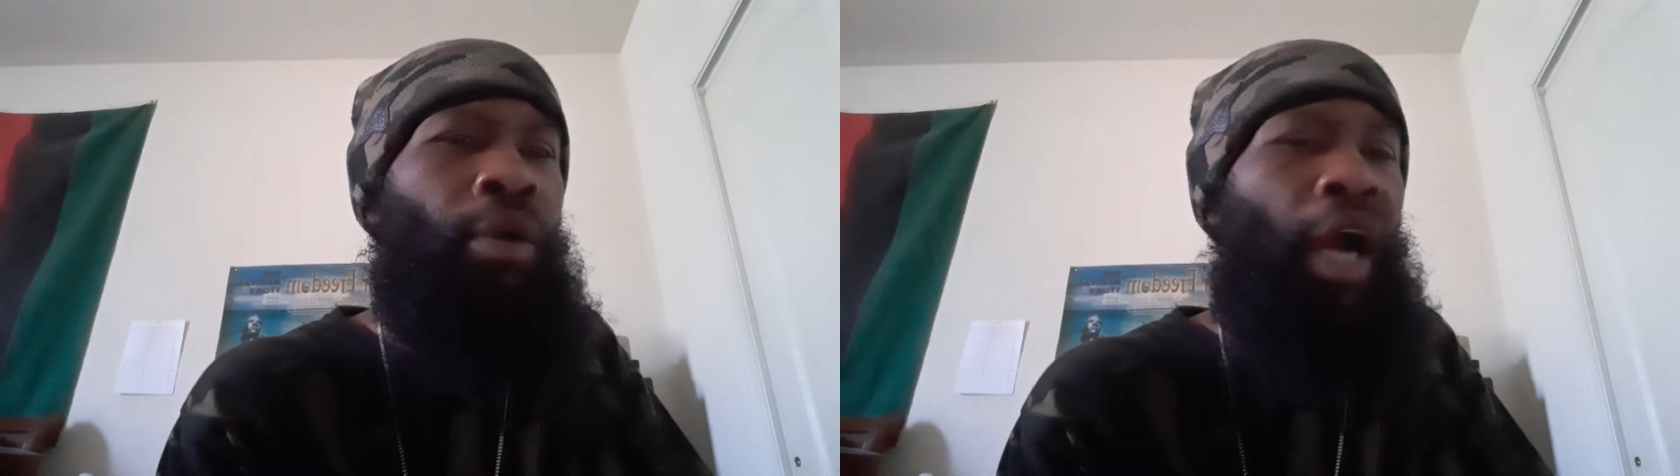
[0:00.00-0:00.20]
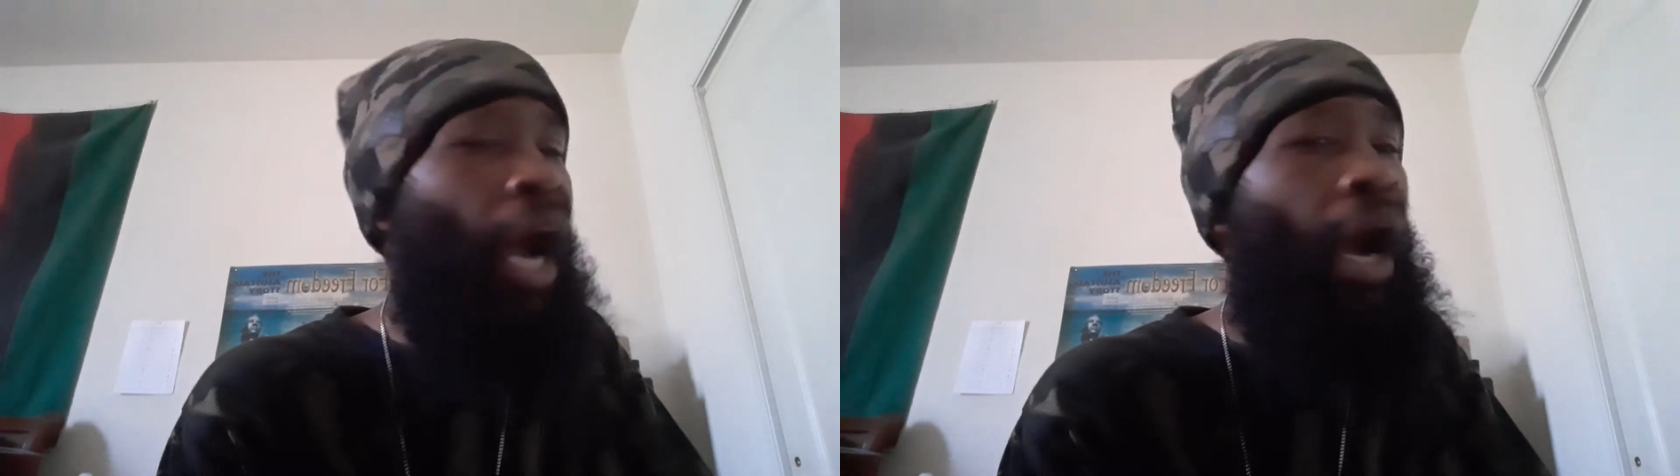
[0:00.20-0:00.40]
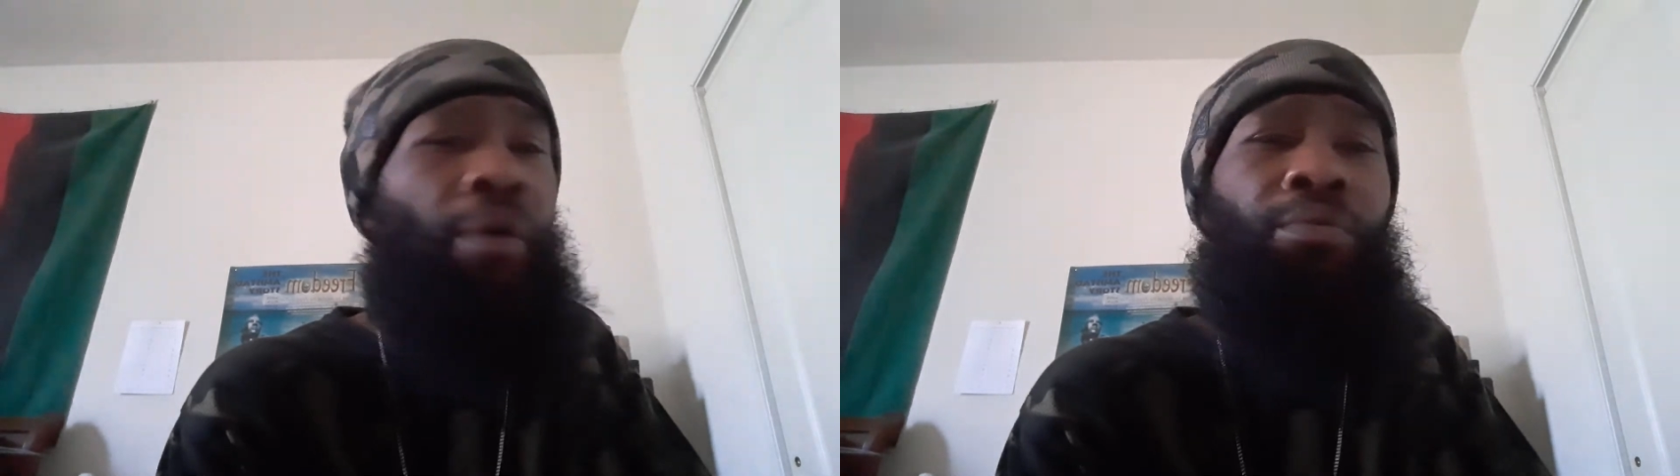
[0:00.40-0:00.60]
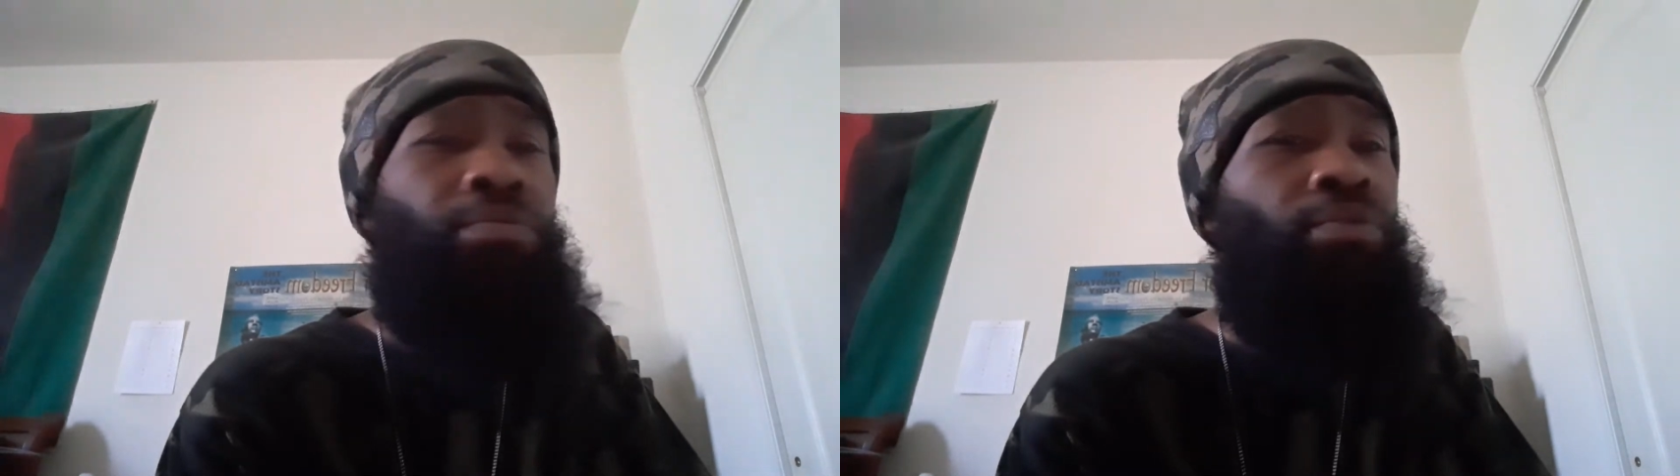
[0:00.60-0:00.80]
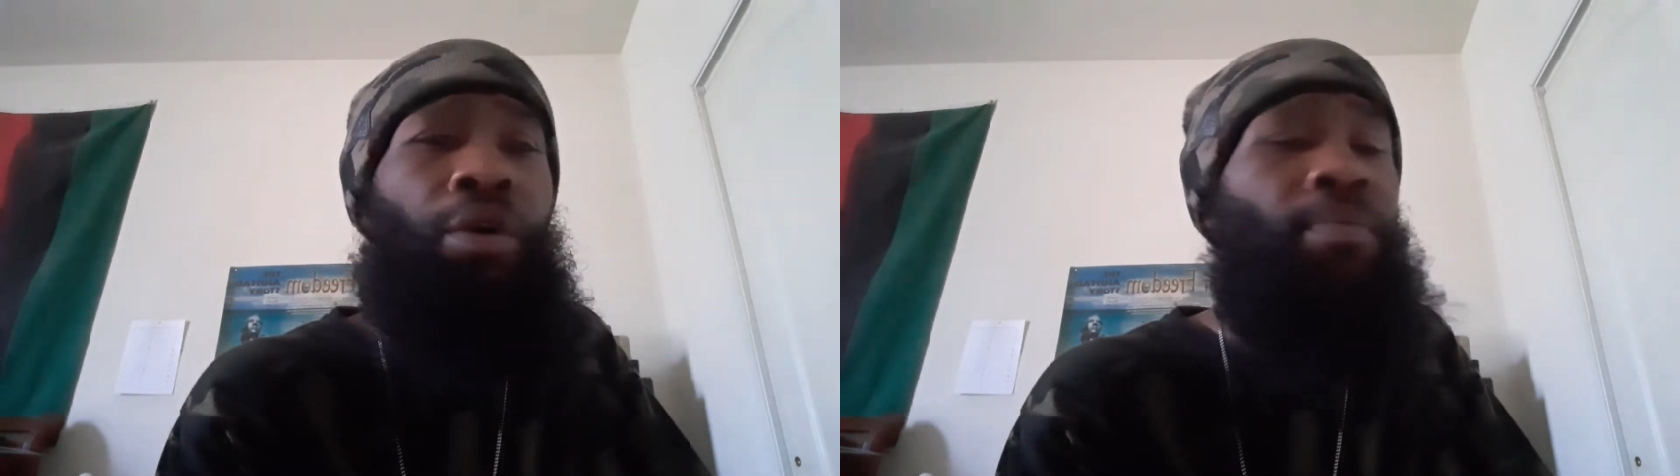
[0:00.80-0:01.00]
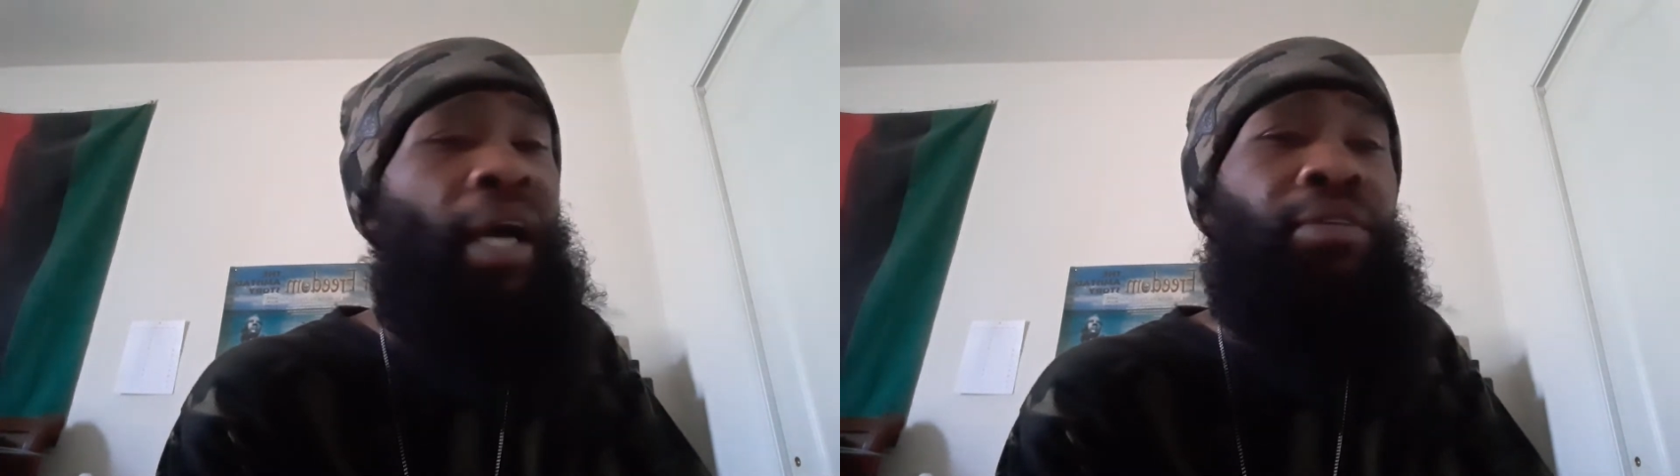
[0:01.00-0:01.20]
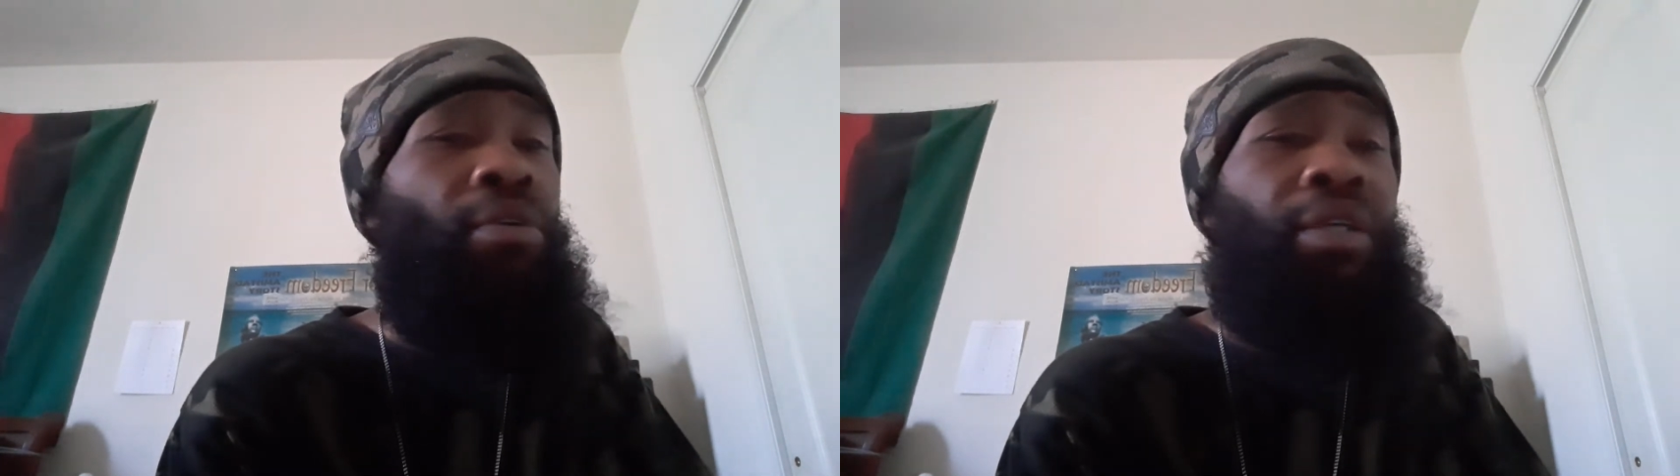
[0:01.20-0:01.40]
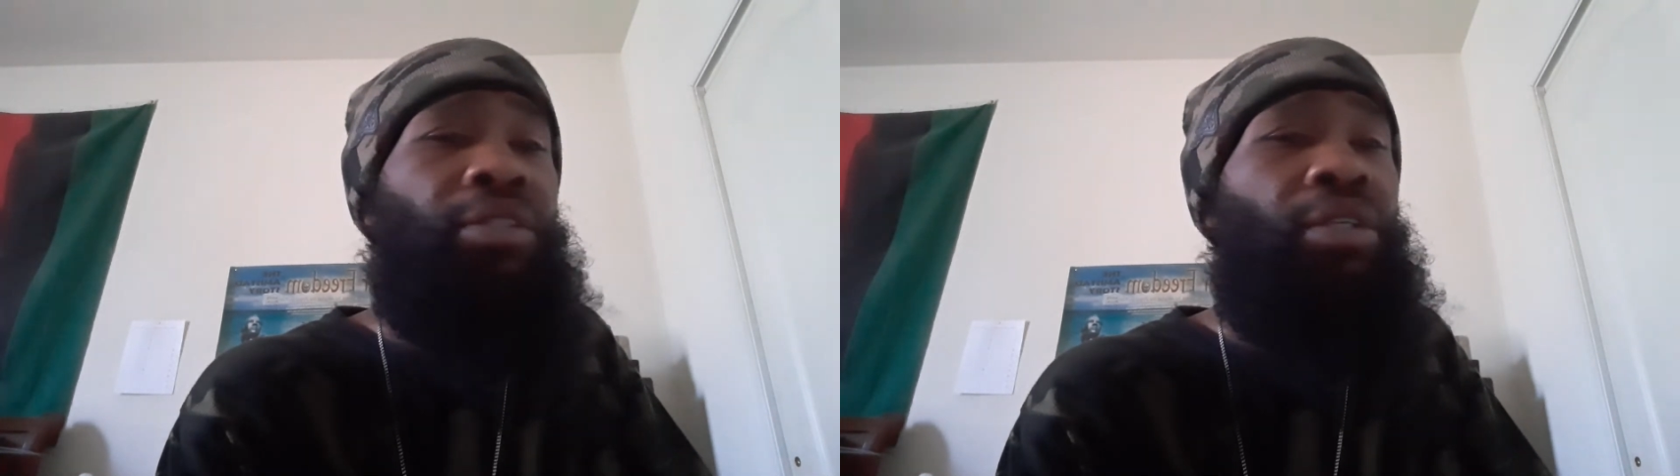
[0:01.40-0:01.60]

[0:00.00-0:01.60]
I don't want my daughters to